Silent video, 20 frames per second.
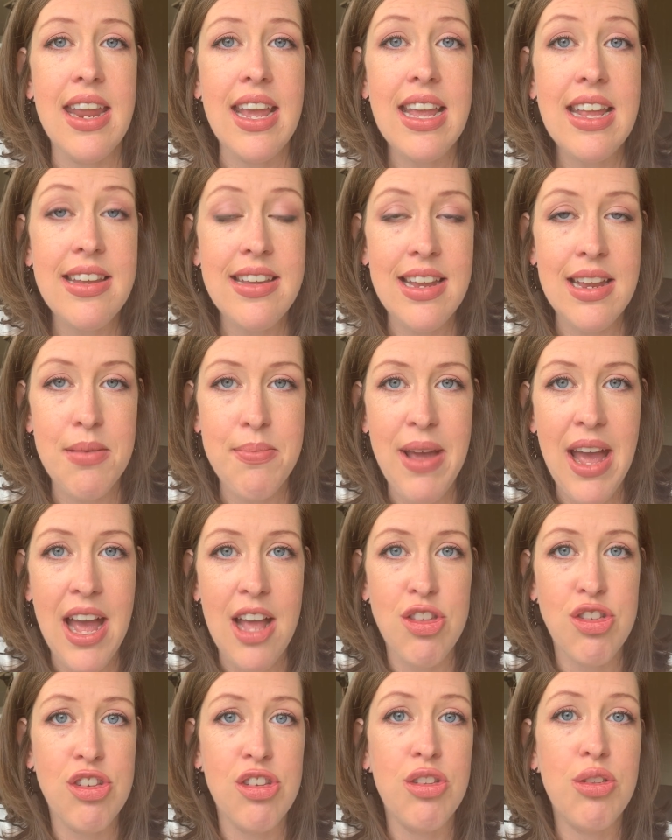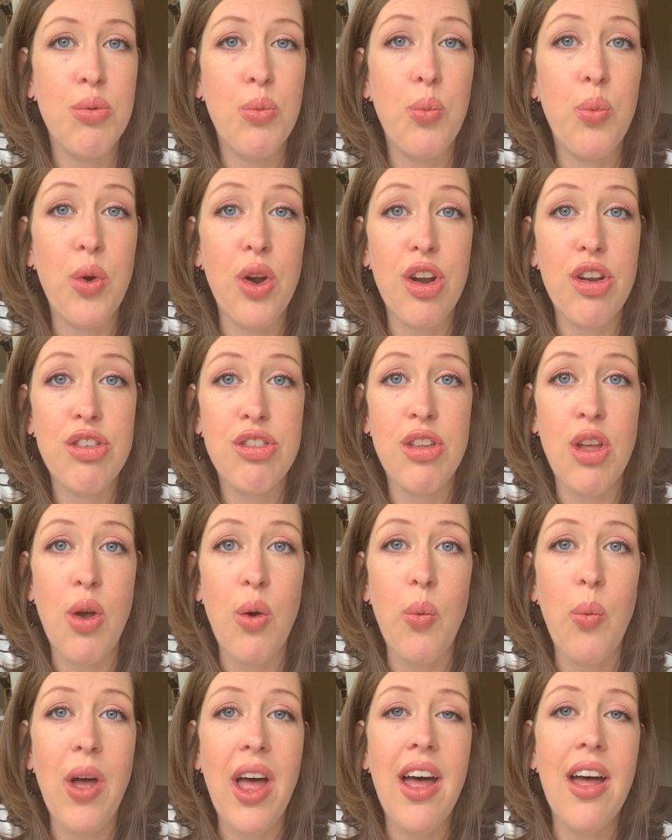nicotine patches work so
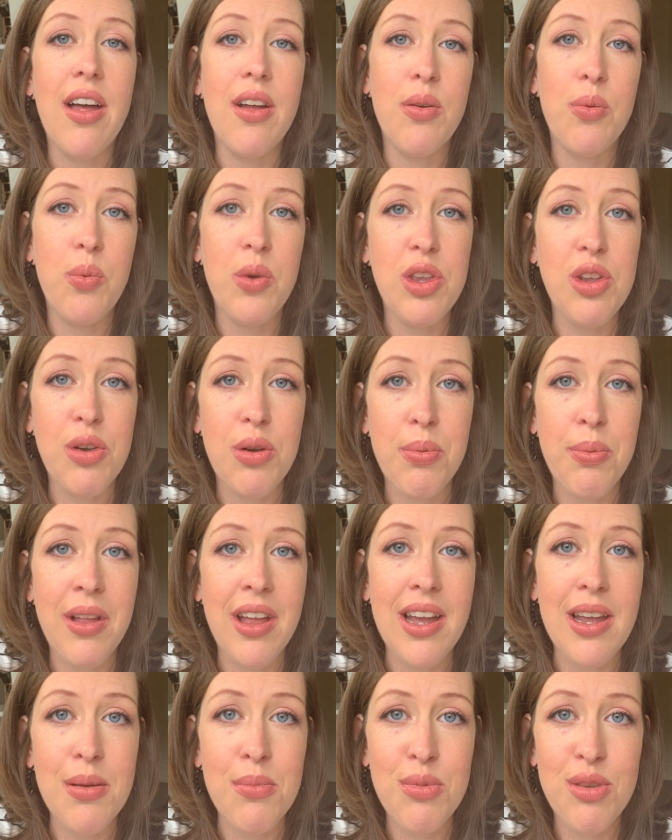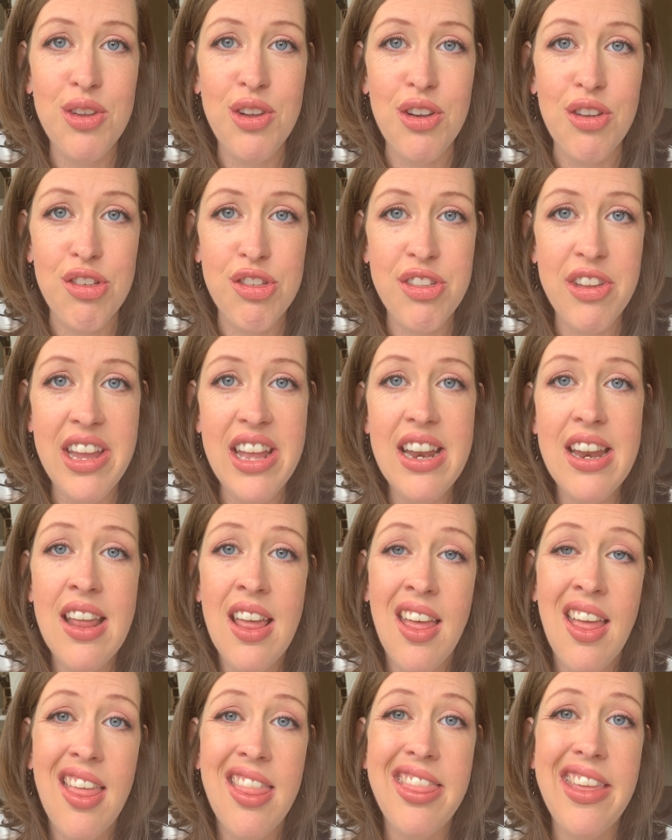well. When you apply them to your skin,
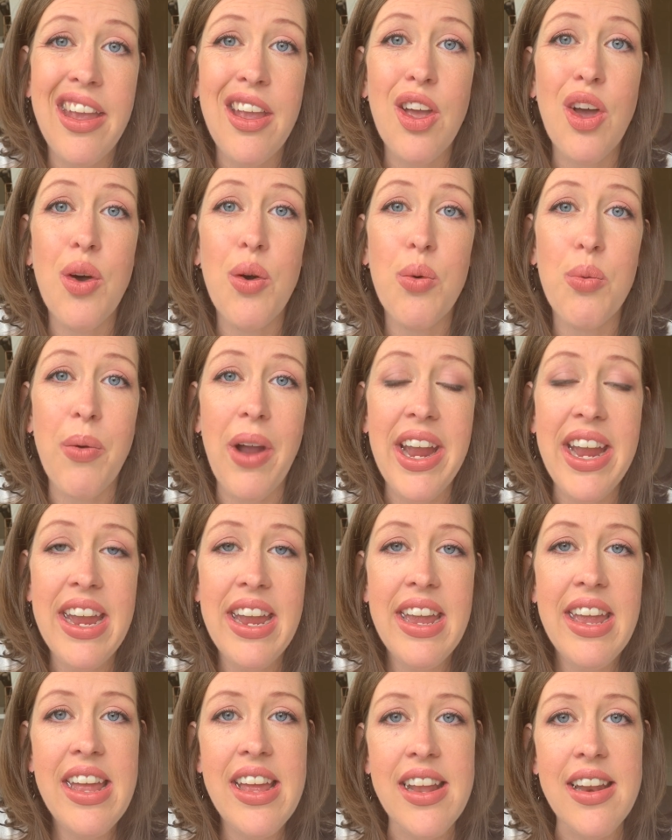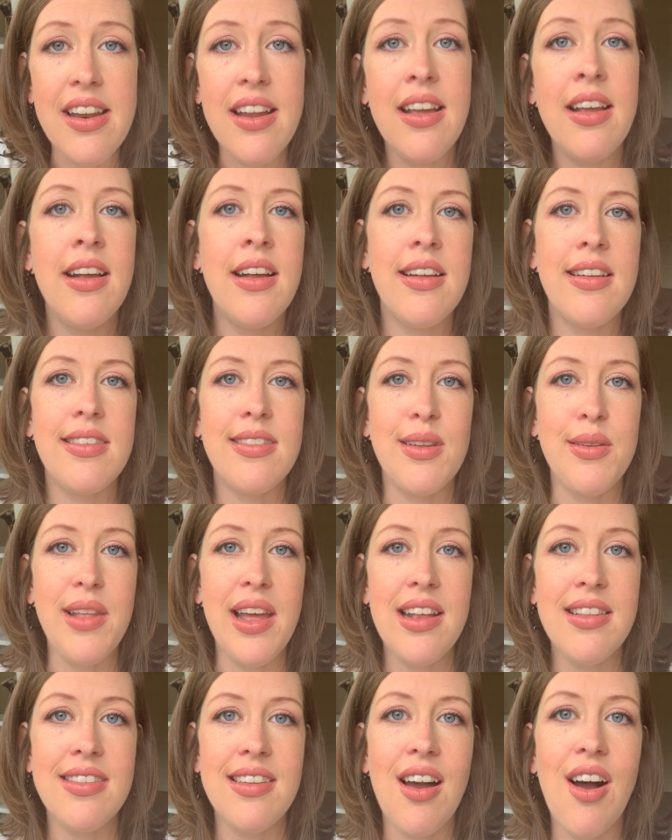they go right in. So
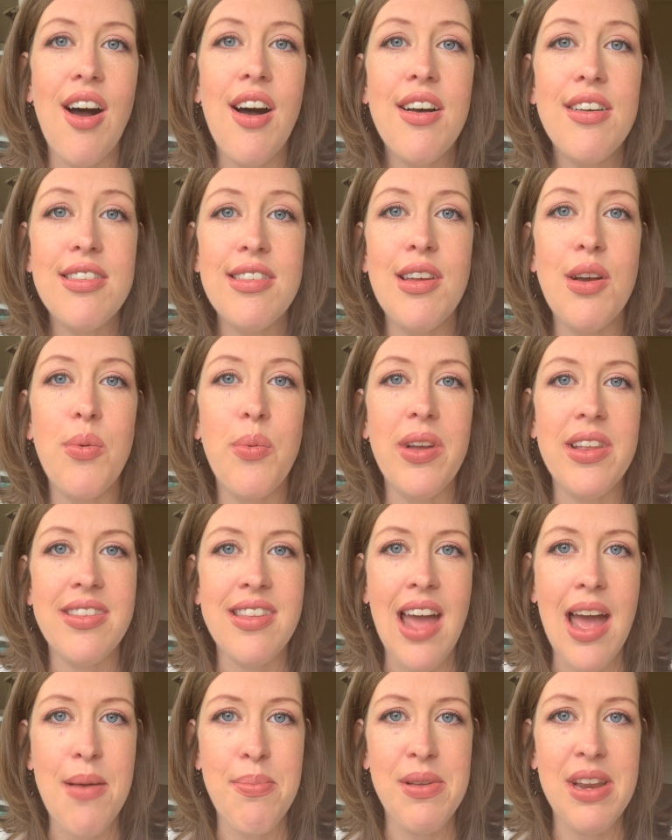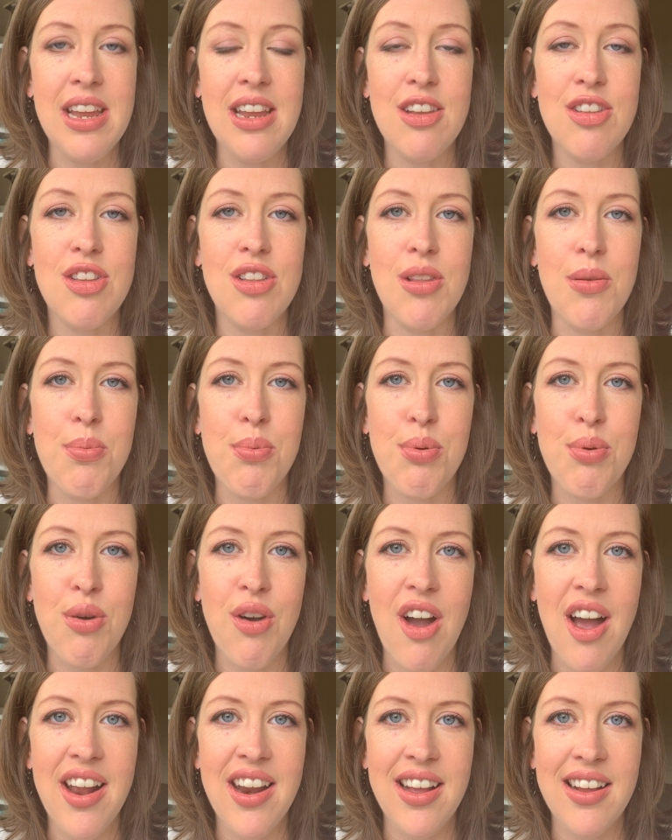that's also what's happening to the
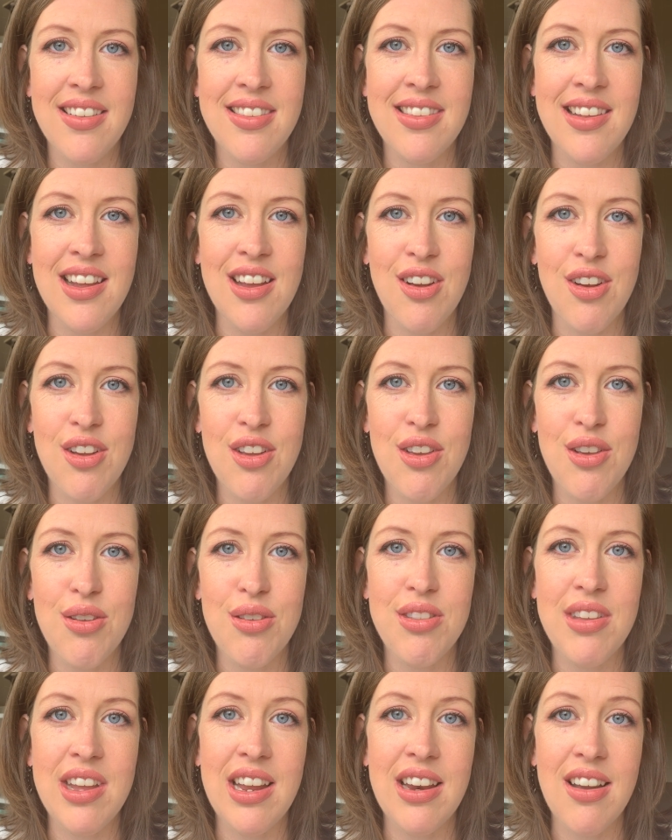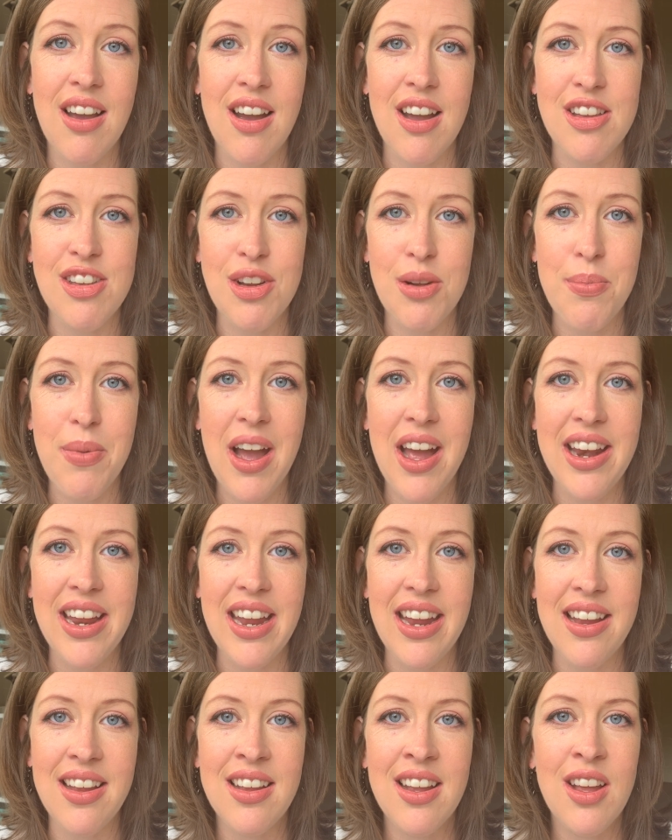products that you're using on your
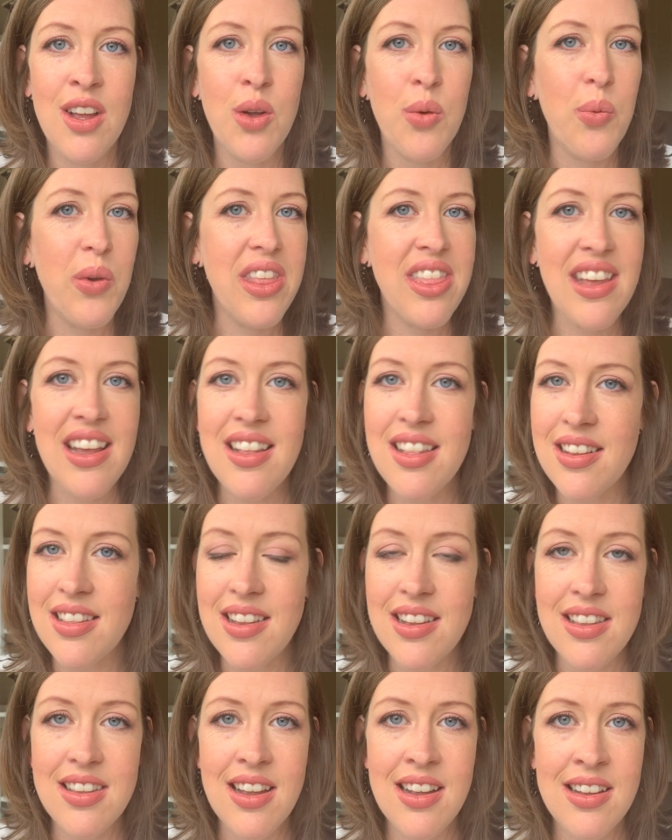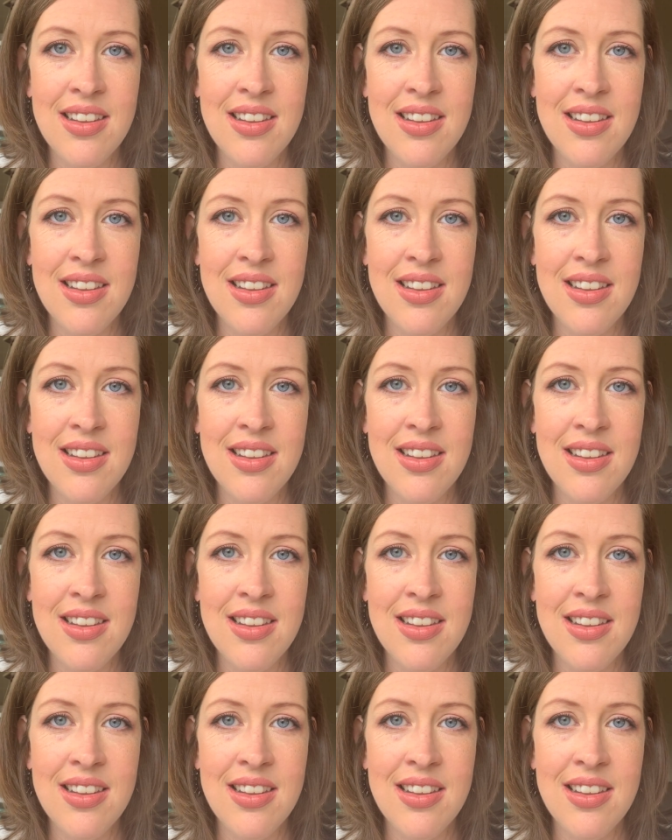body. We think that